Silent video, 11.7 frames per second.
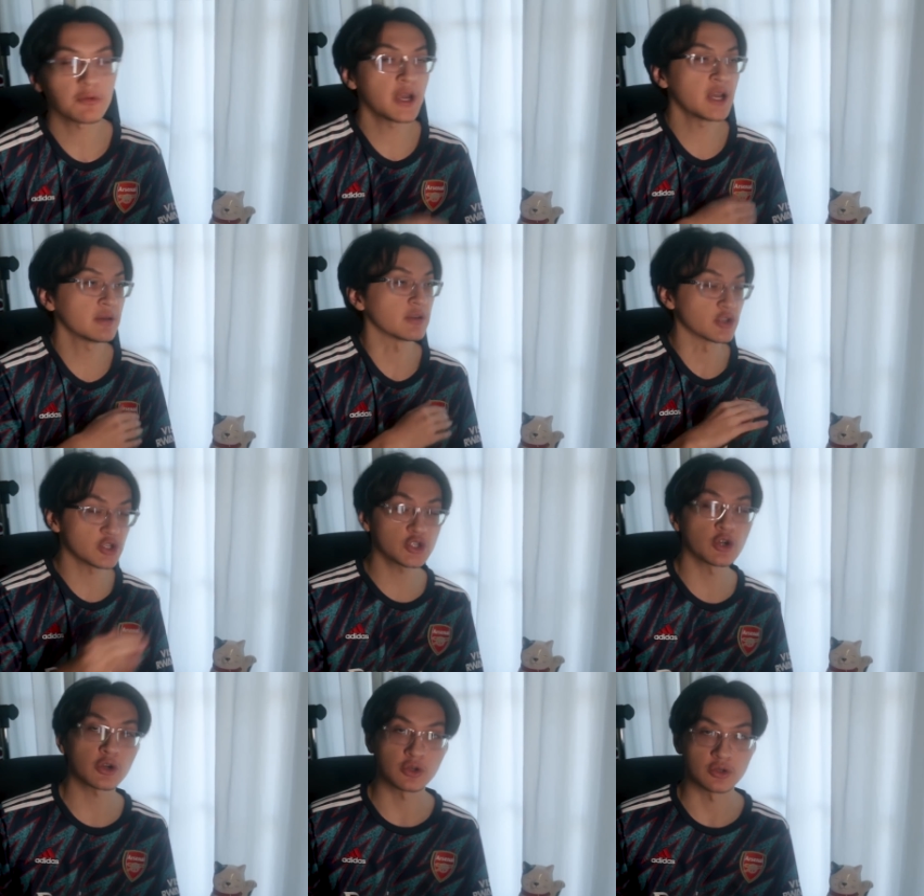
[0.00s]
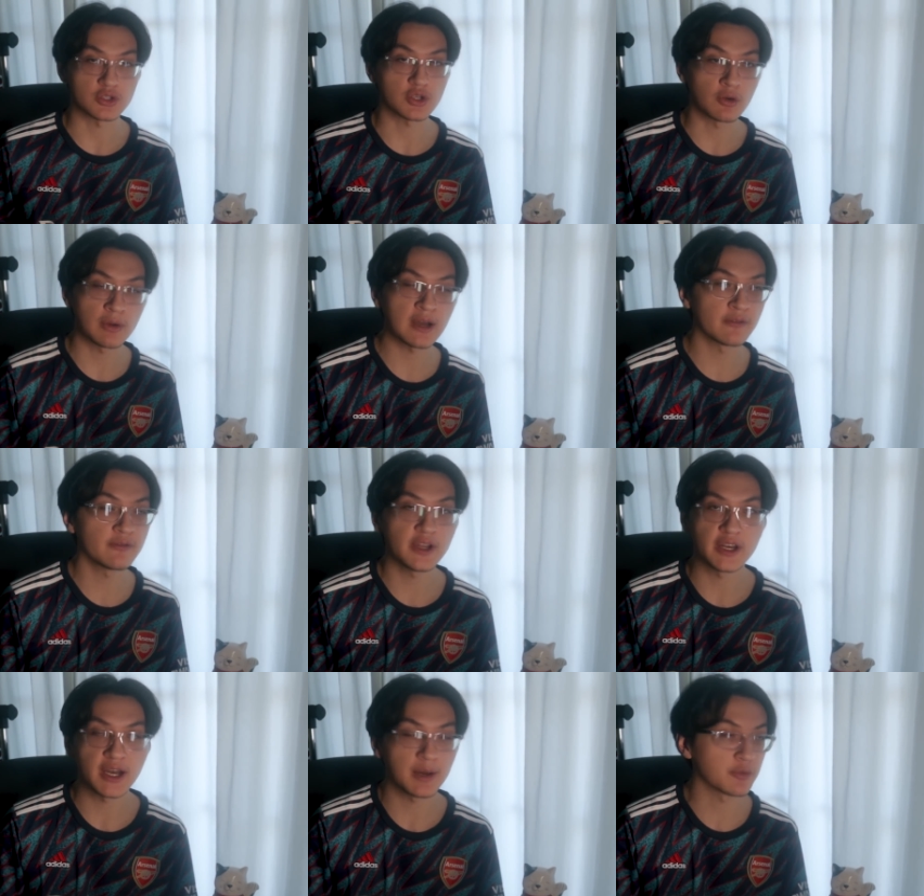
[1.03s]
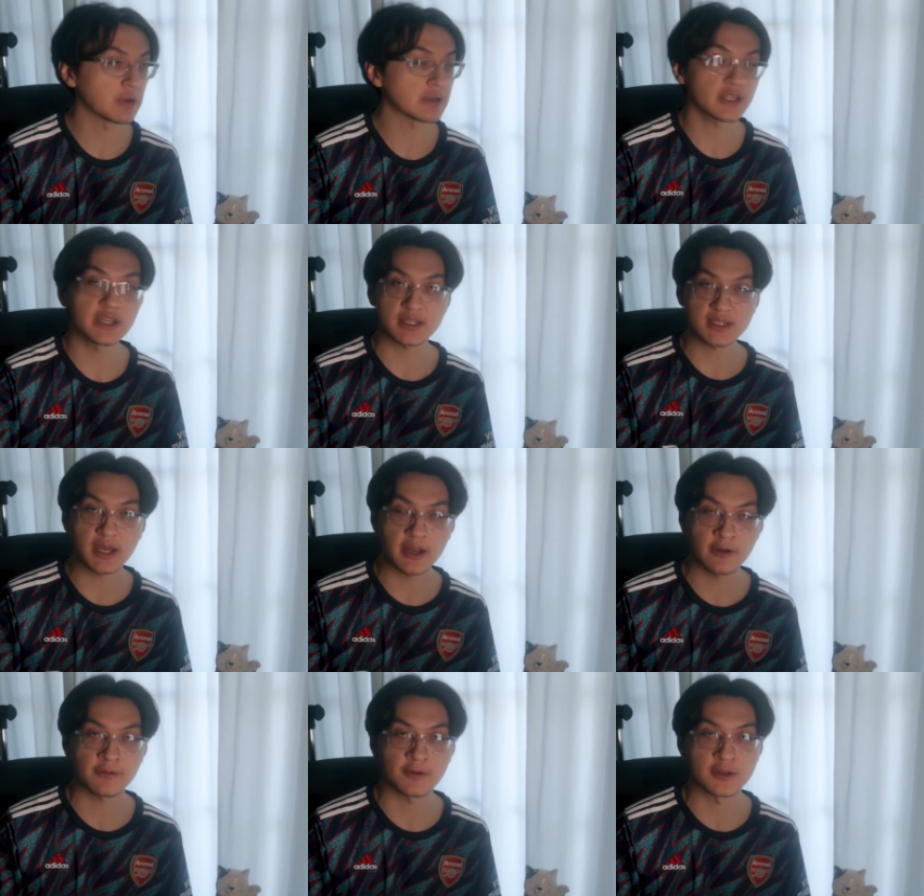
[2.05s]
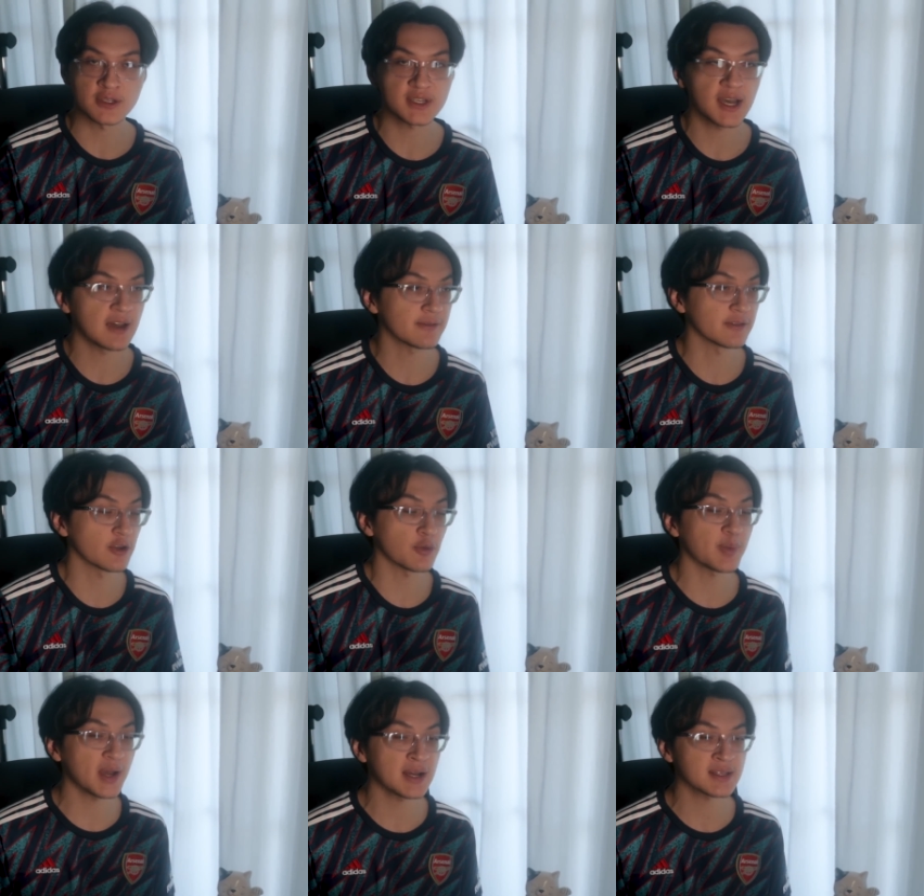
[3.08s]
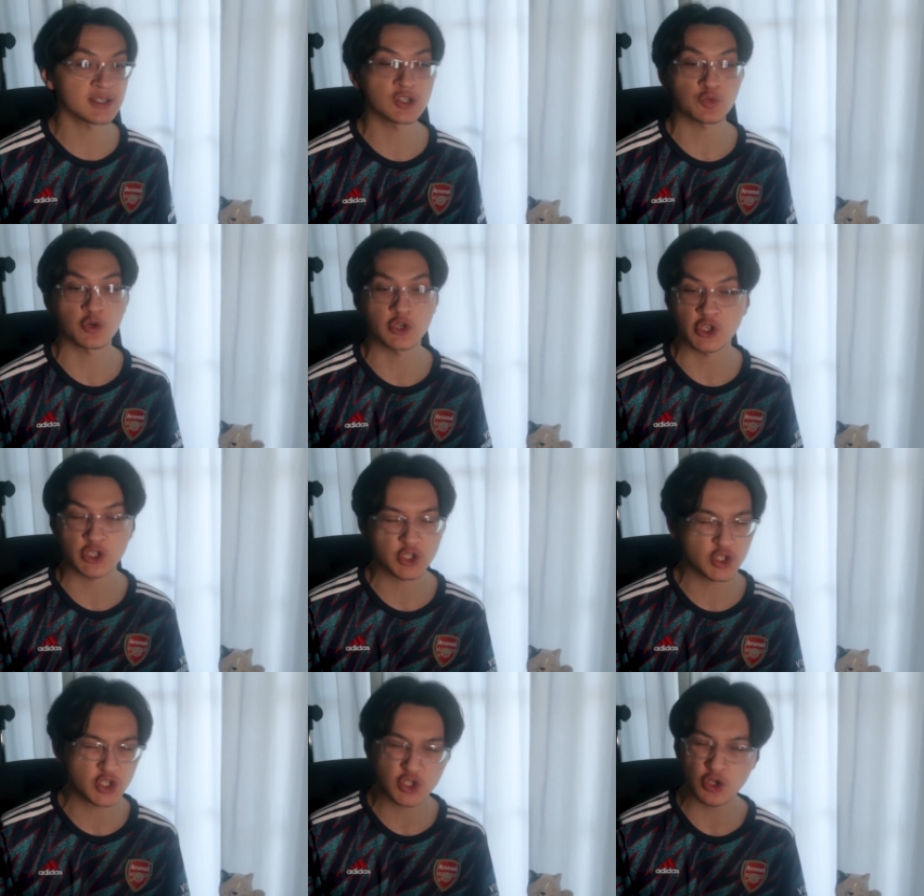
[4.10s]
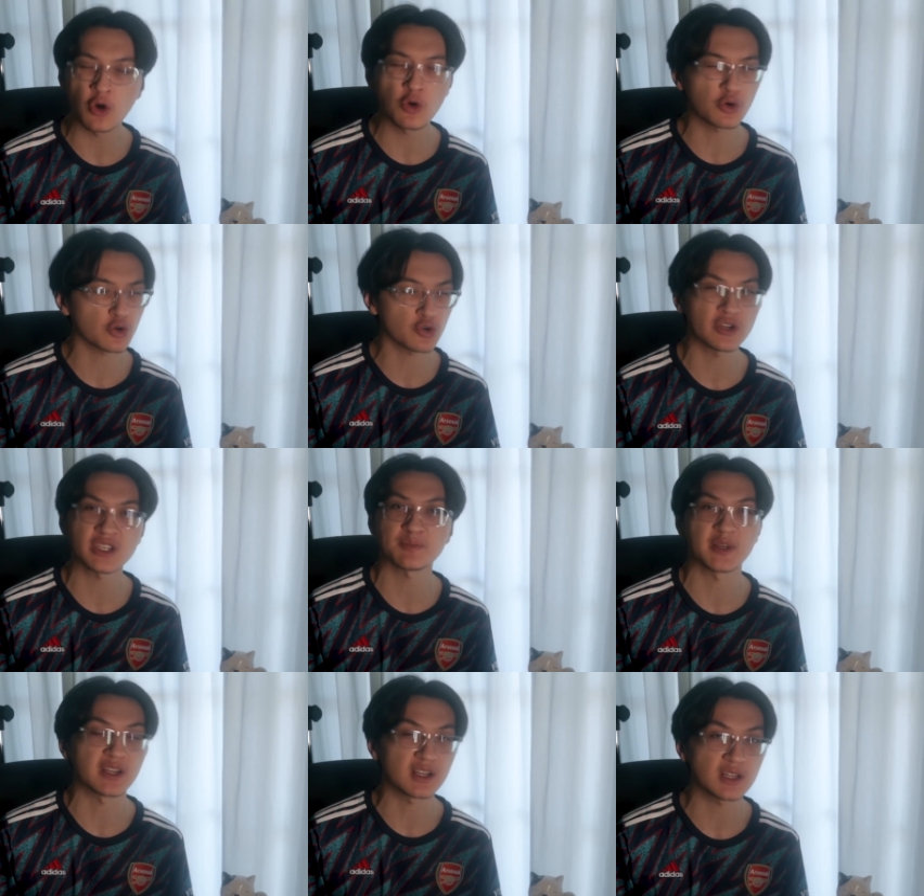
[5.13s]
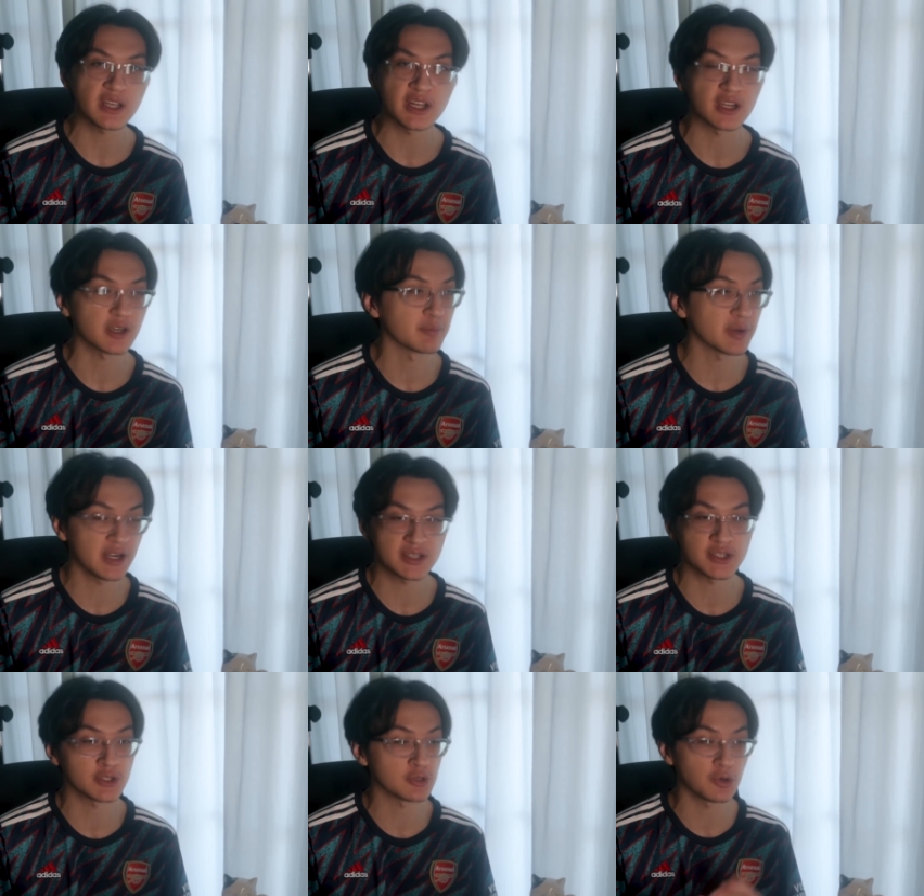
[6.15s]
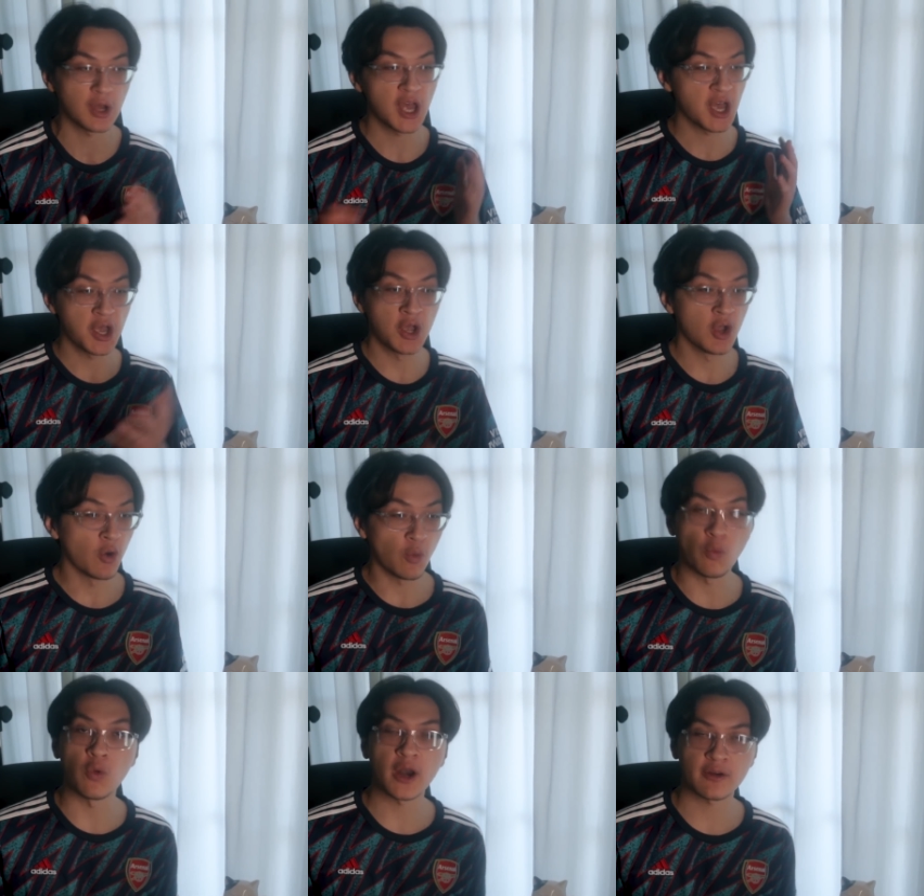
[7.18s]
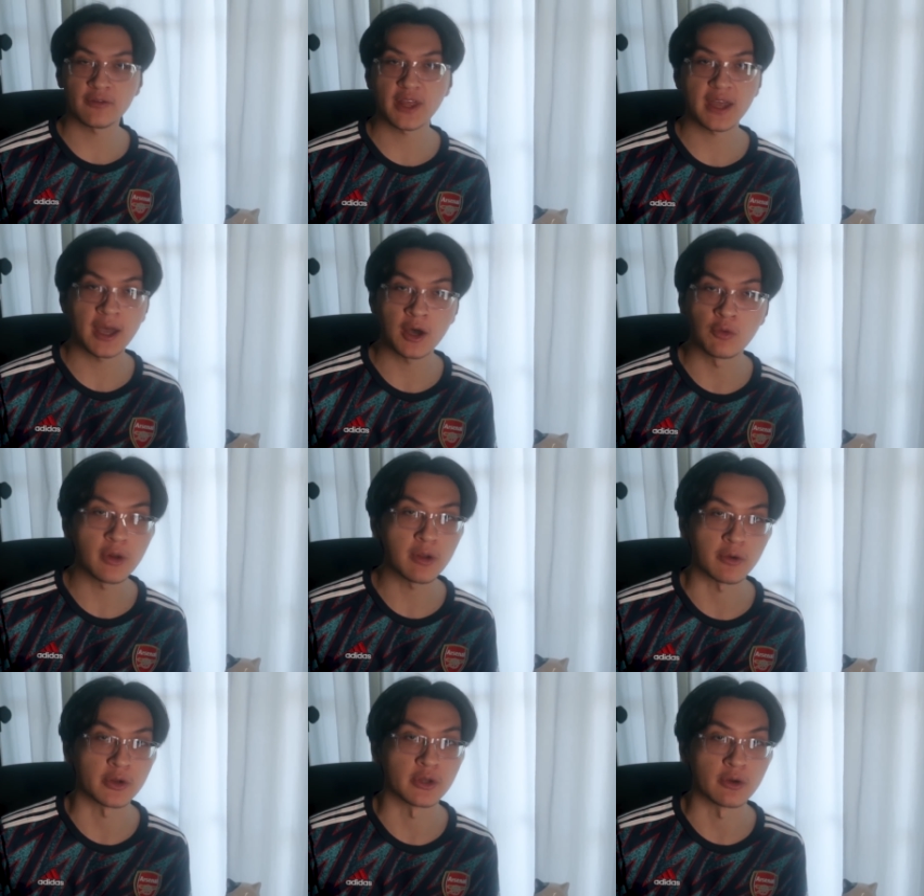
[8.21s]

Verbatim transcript: ran circles around Vietnam throughout the entire first half, and their passes were just so crisp and clean compared to whatever the hell we were